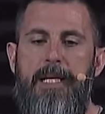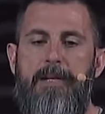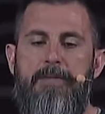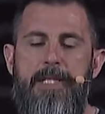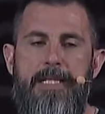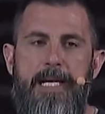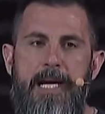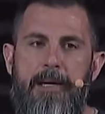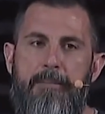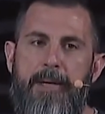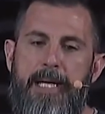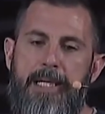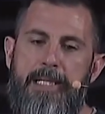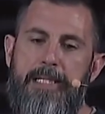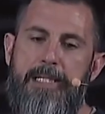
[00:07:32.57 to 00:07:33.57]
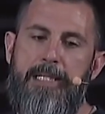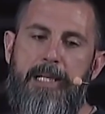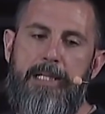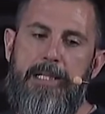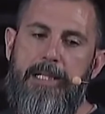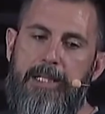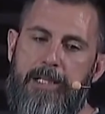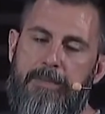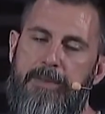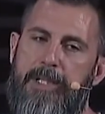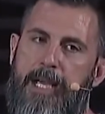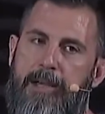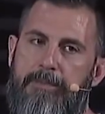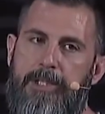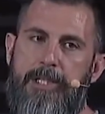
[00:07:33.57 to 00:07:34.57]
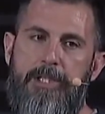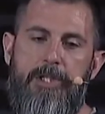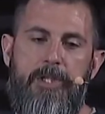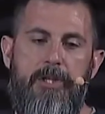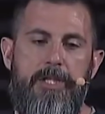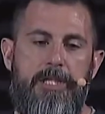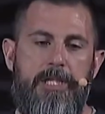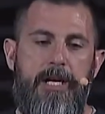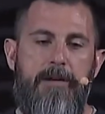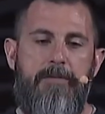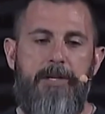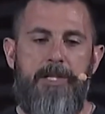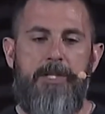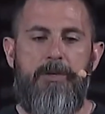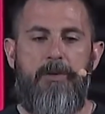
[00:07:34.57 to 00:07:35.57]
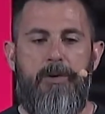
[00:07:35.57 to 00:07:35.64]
If the diabetic is lucky enough to have the insurance coverage